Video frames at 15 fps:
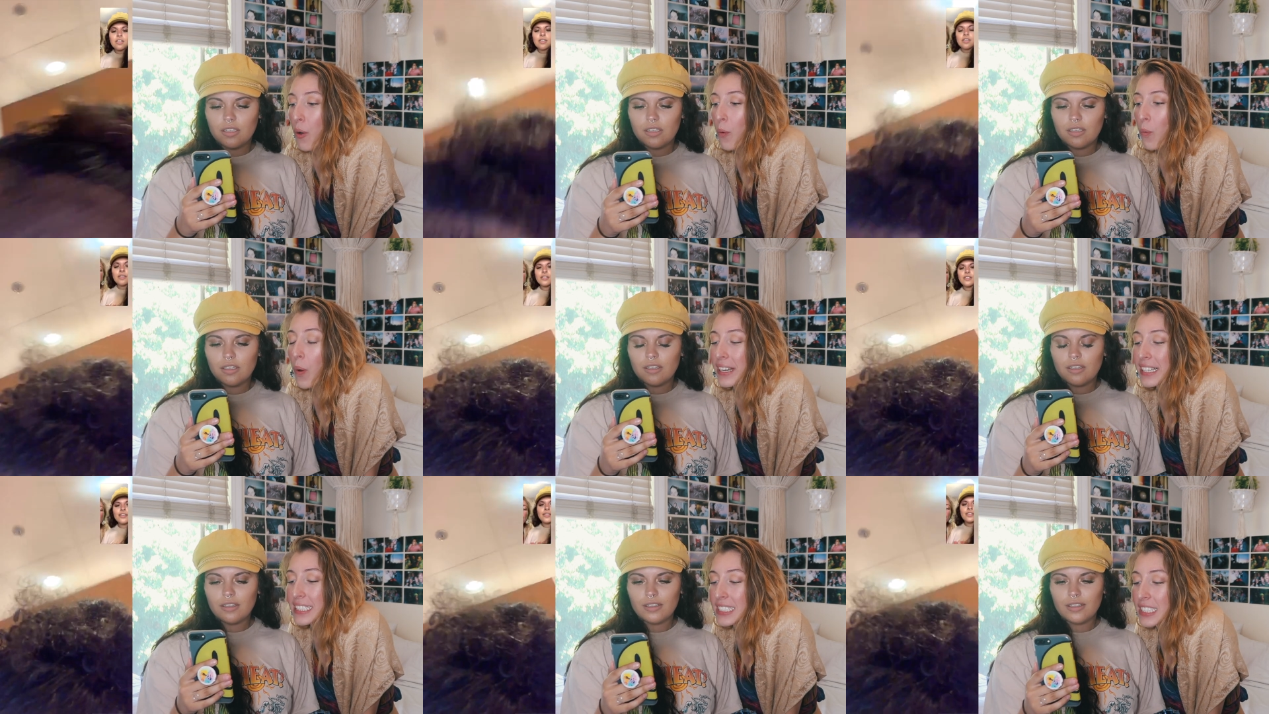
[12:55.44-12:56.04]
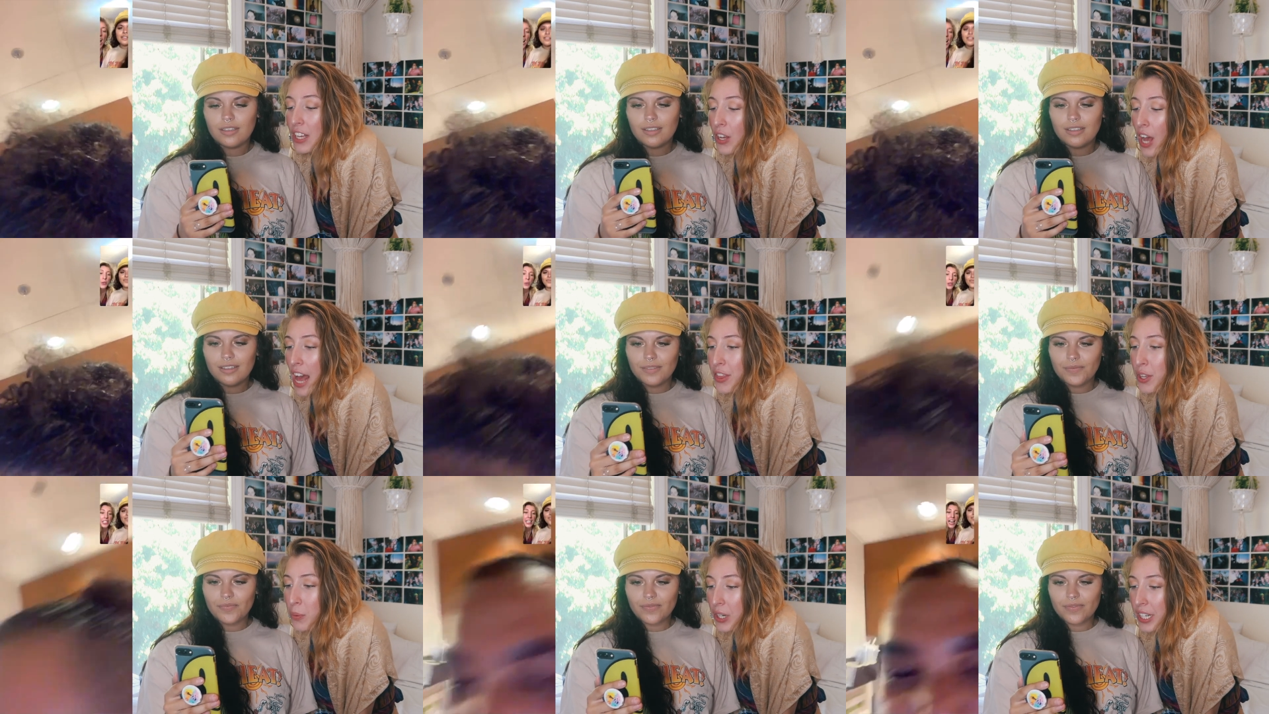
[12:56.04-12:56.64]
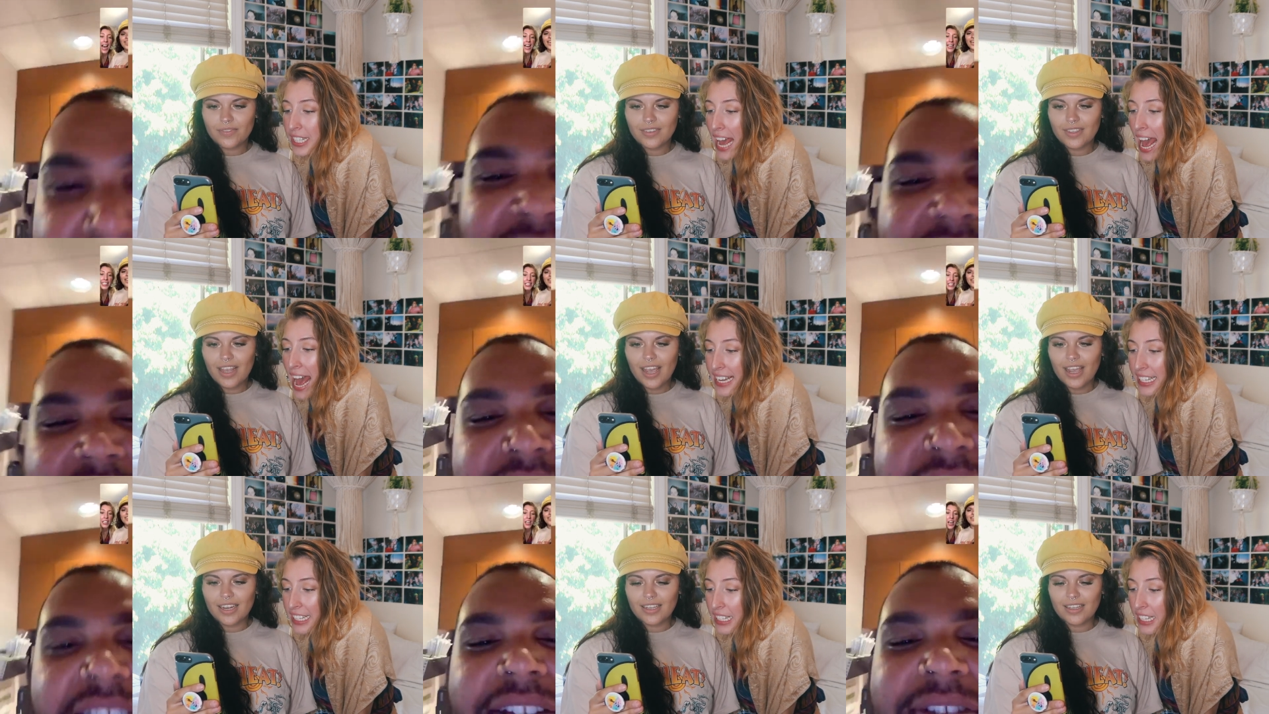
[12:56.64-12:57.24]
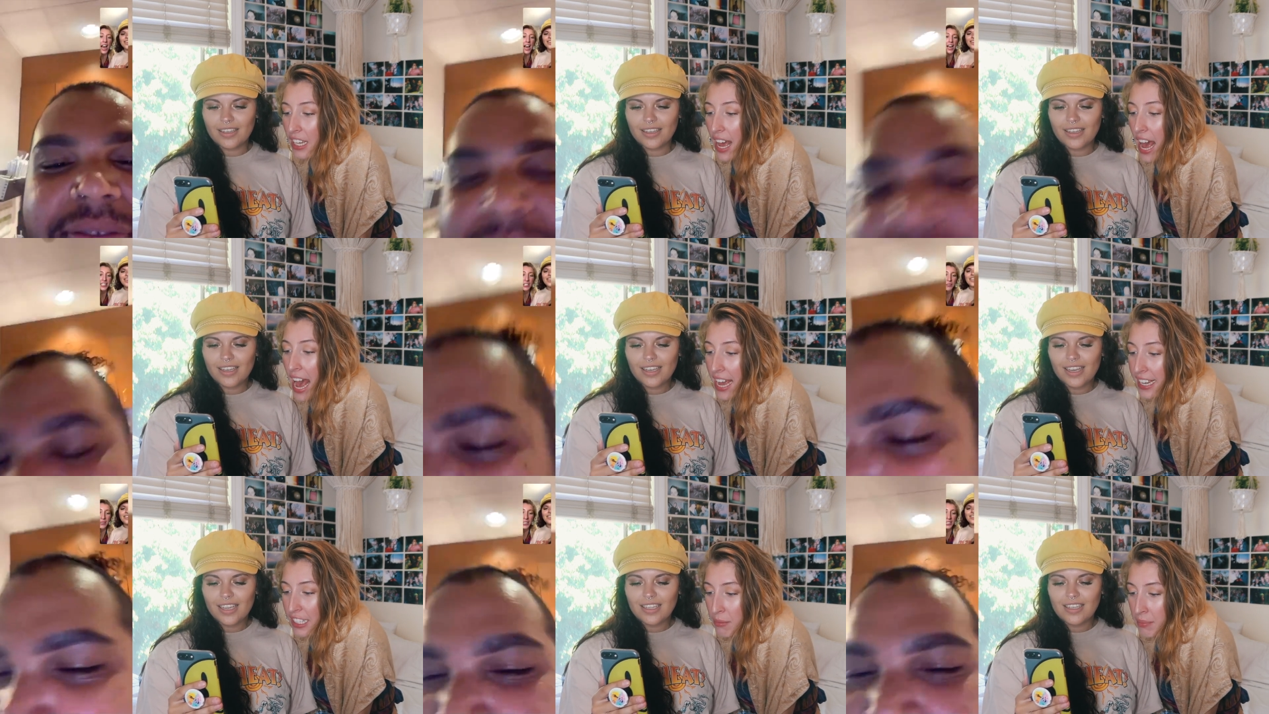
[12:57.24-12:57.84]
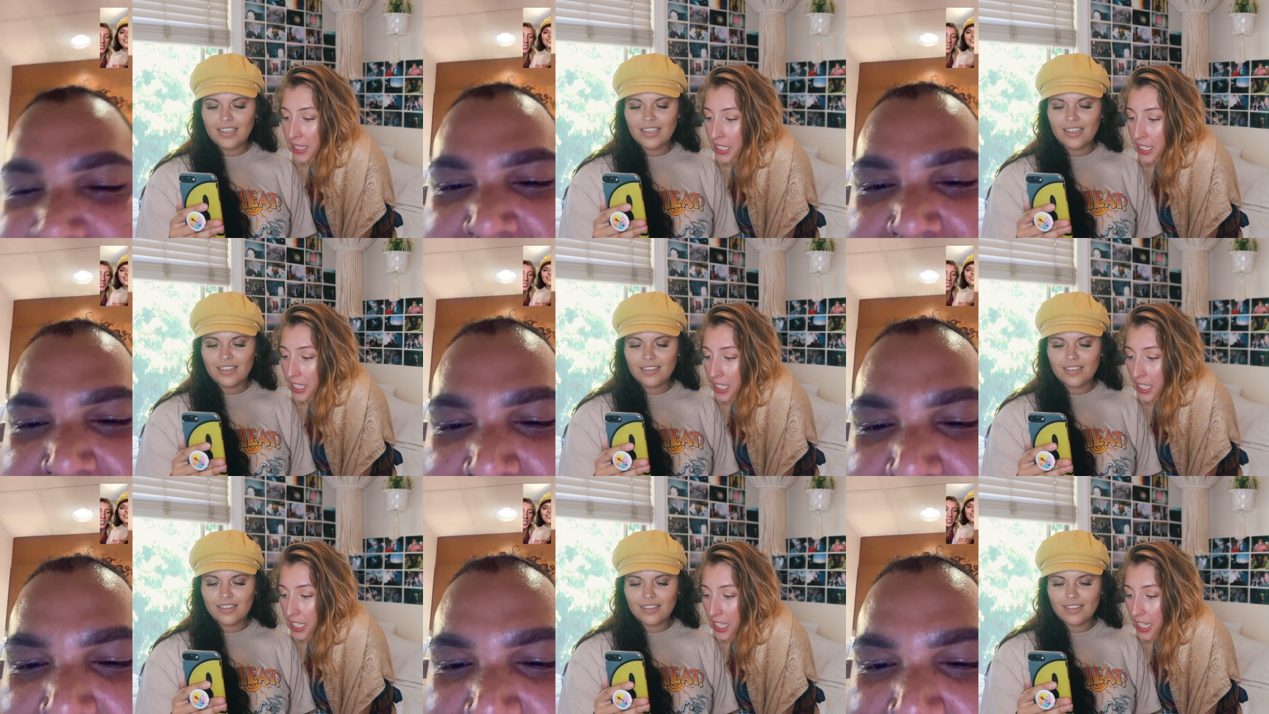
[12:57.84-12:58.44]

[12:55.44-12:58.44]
Speaker 1: What is the word heady? Heady mean?